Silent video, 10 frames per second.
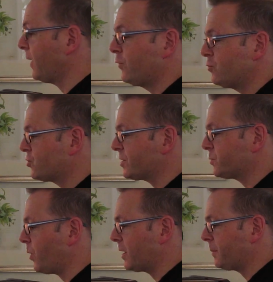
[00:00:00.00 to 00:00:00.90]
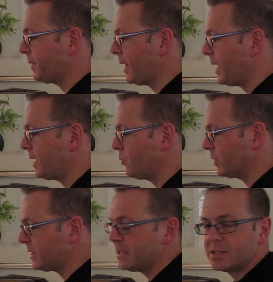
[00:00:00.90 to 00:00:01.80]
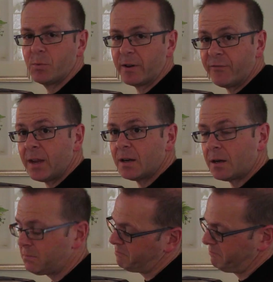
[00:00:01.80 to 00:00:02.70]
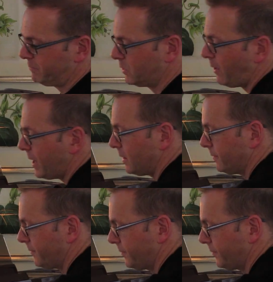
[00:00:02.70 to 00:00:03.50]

if you just want to play with the easy one finger, great.